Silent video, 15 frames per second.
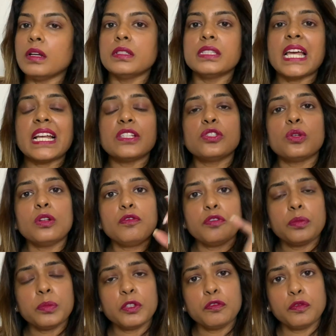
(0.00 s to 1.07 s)
That's all
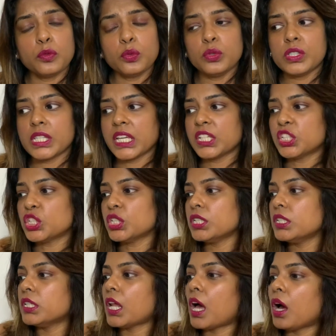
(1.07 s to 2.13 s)
from the food
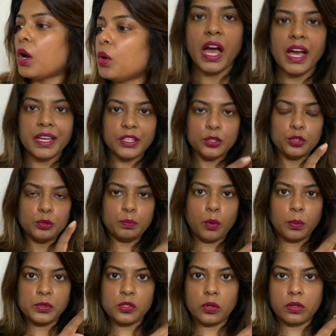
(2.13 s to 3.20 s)
section. Now, I use
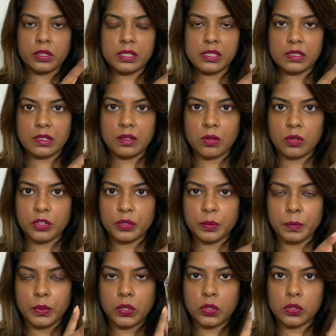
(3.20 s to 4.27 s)
pop sockets a lot
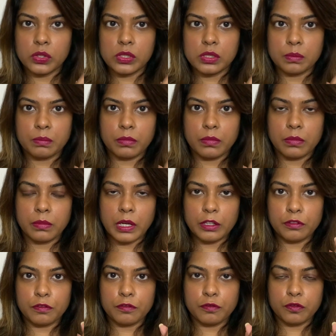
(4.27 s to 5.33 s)
because my
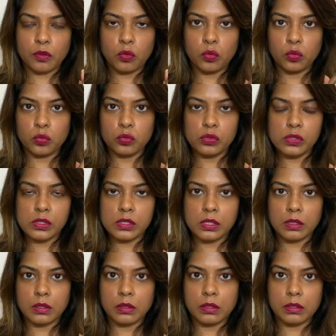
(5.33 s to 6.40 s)
phones,
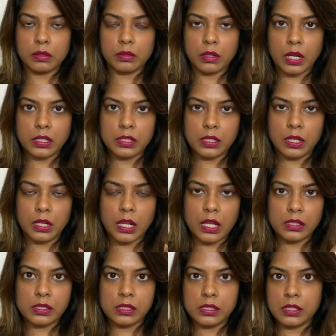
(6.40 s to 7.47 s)
until
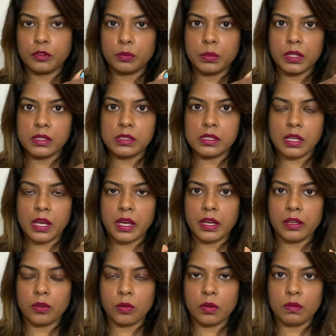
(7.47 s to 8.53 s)
last few months,
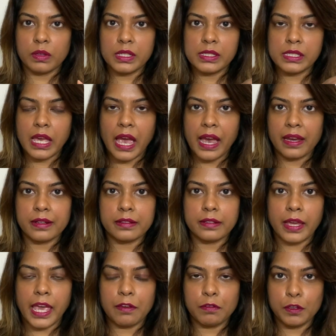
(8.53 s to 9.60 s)
I always had
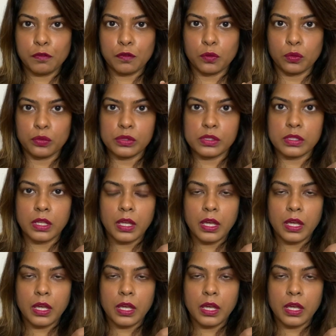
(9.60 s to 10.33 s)
heavy phones,